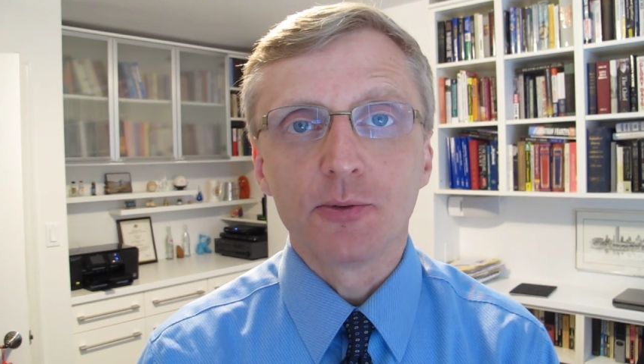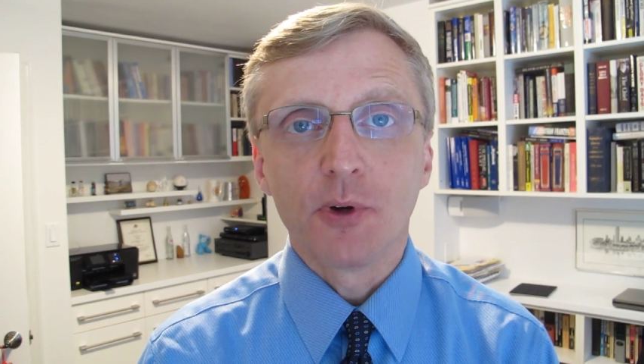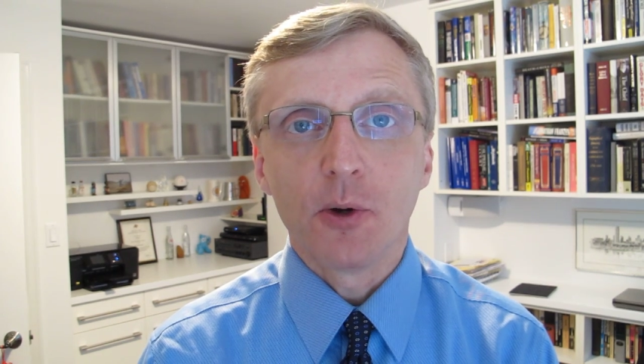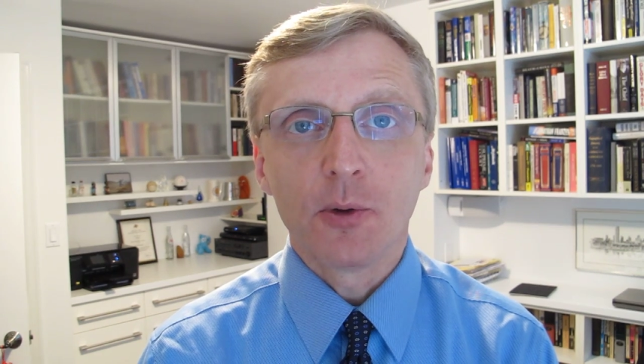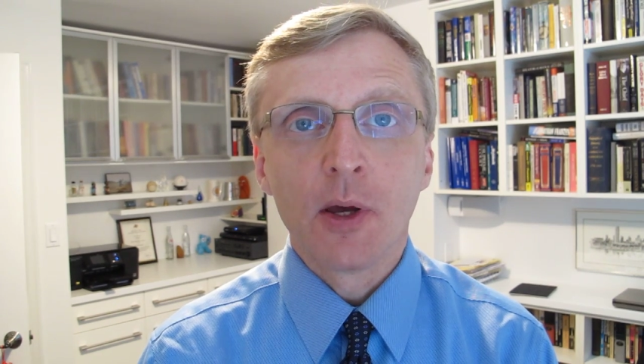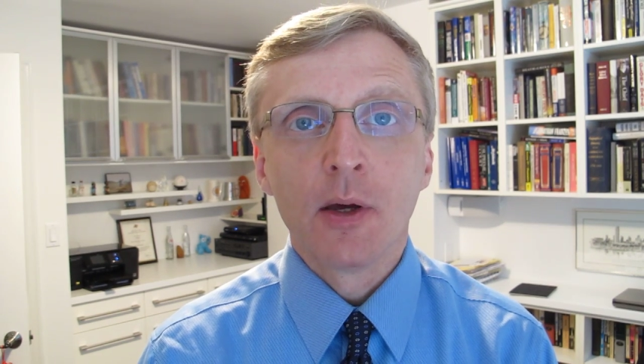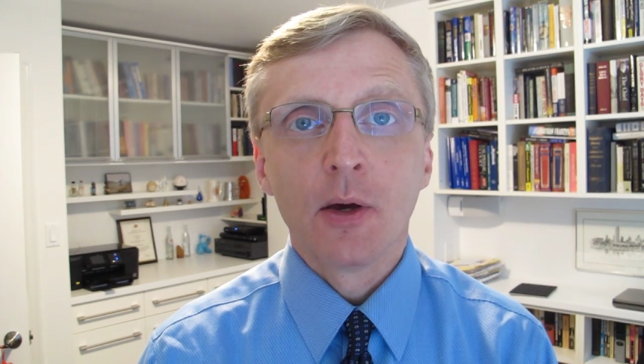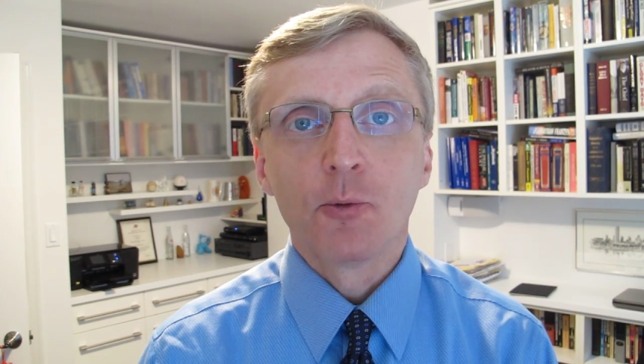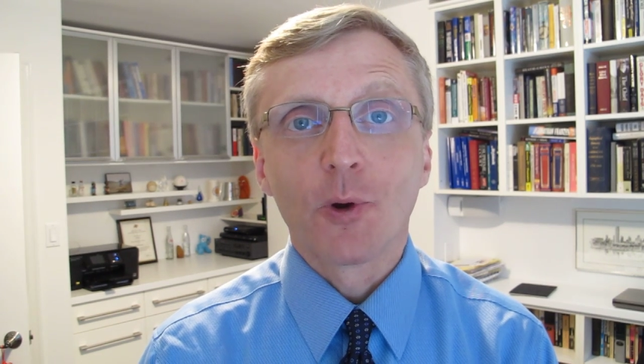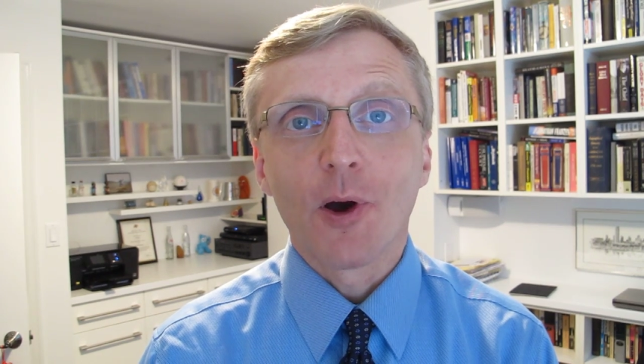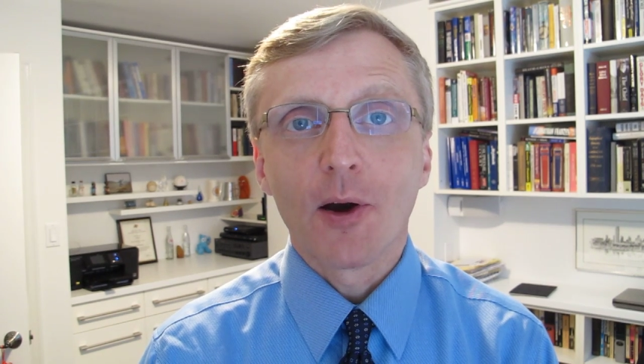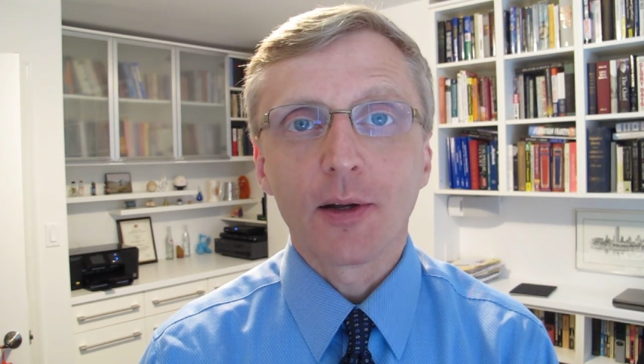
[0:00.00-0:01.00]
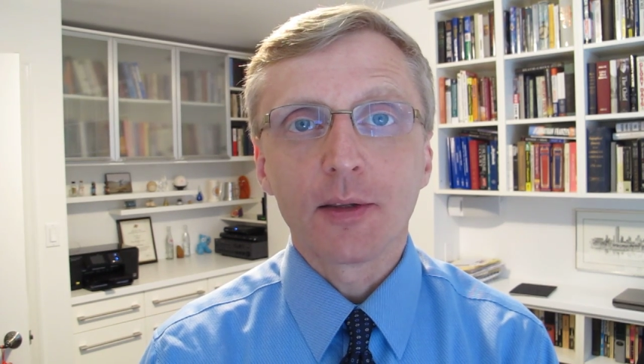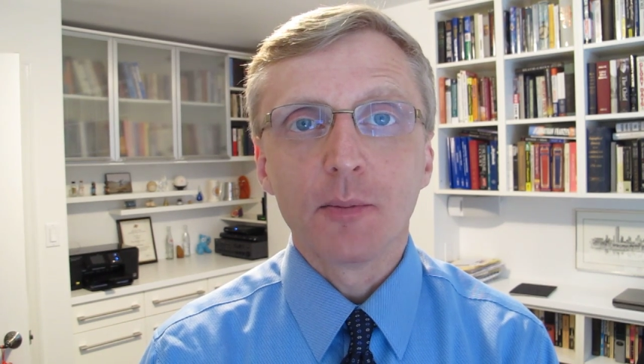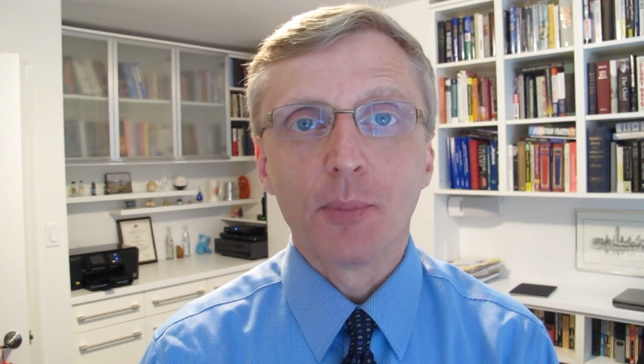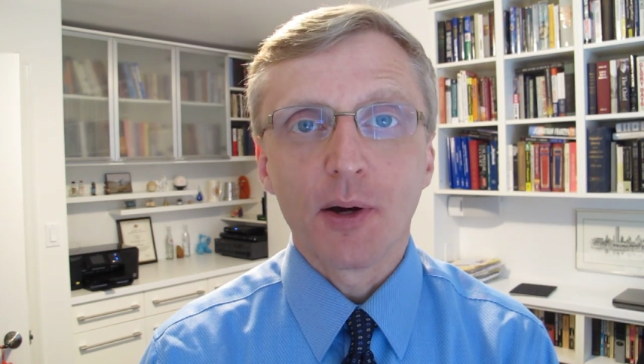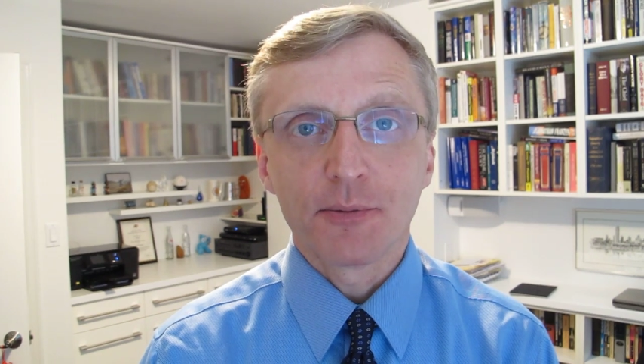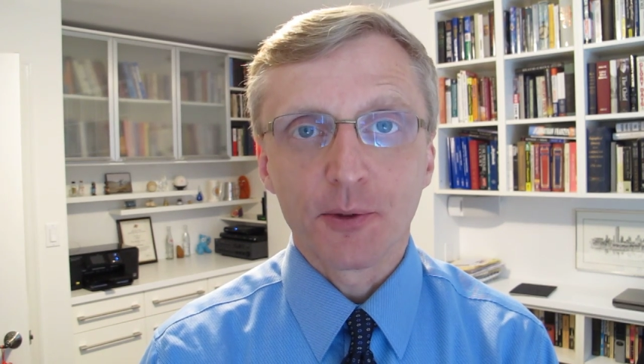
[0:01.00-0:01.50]
vote regarding the
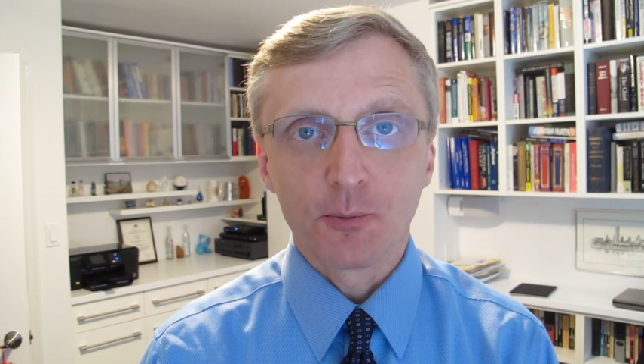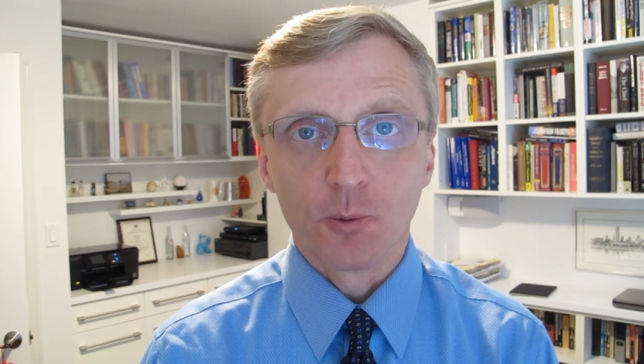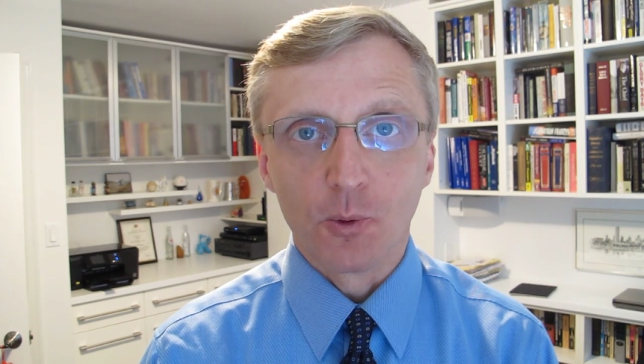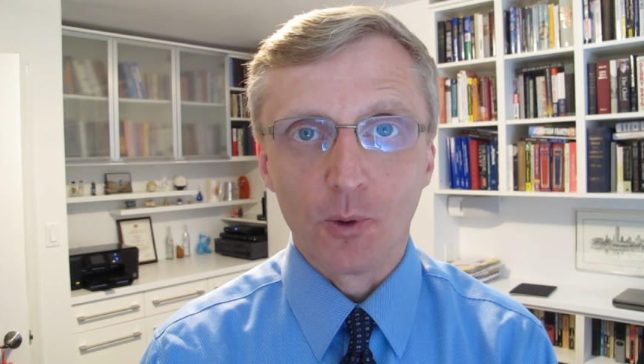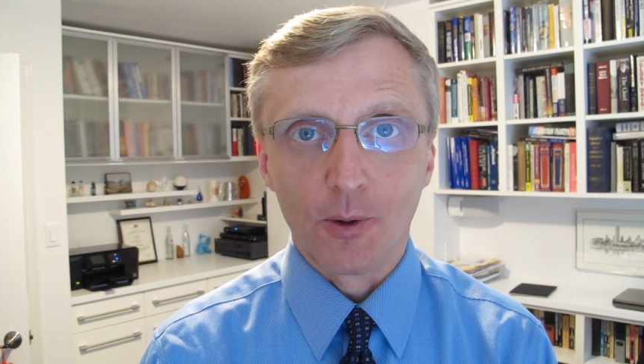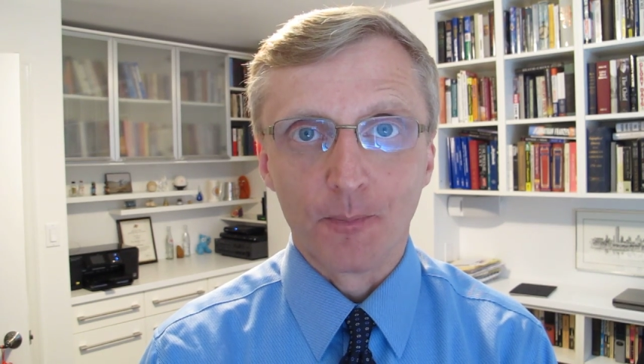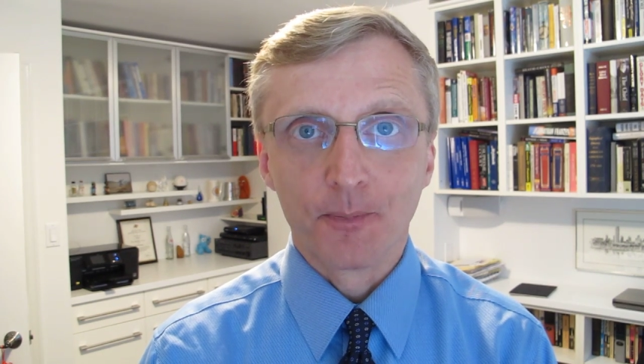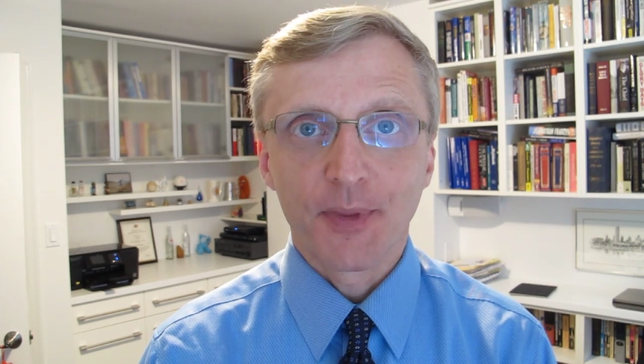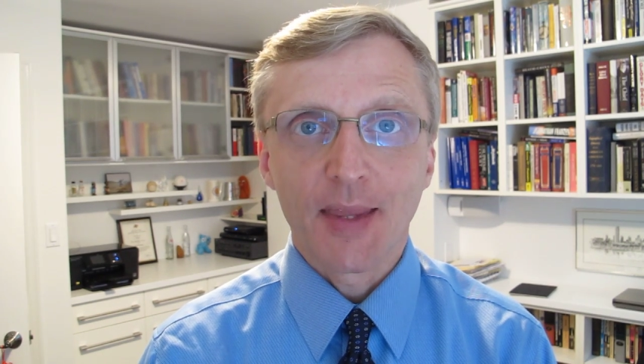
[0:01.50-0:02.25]
Buffett rule.